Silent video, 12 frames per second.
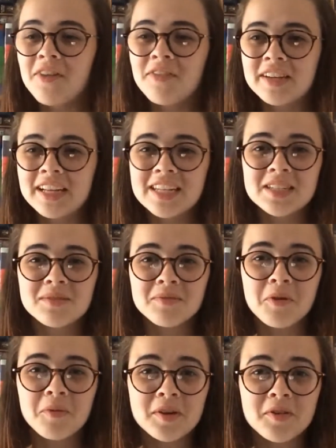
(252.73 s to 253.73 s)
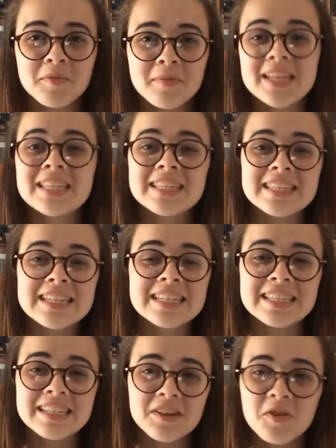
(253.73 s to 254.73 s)
I think that's what we all miss,
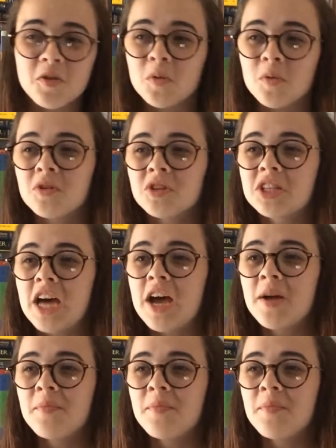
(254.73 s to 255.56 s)
is seeing Hogwarts.